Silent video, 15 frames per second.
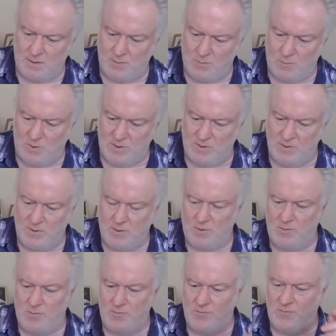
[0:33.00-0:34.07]
One
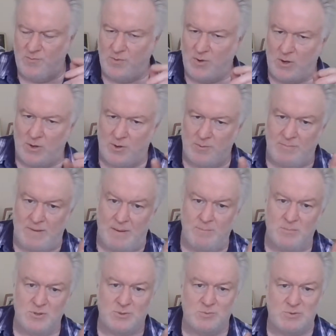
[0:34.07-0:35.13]
of our
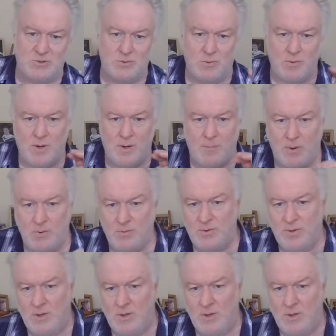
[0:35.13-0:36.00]
members was talking about